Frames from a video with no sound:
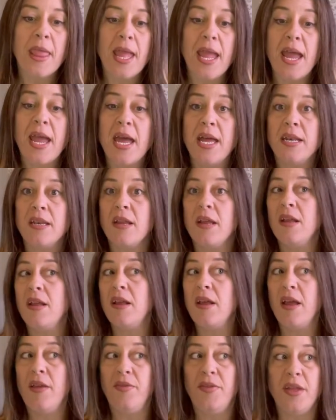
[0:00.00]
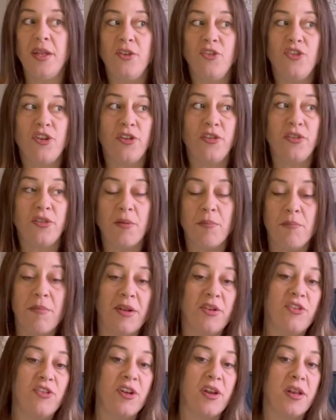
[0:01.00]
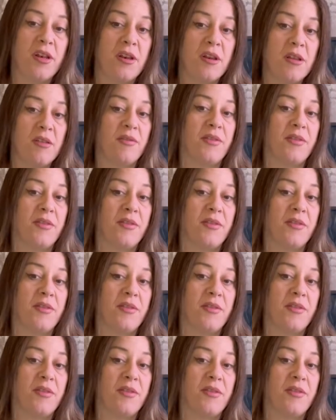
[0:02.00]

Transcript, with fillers: And, and then just to mention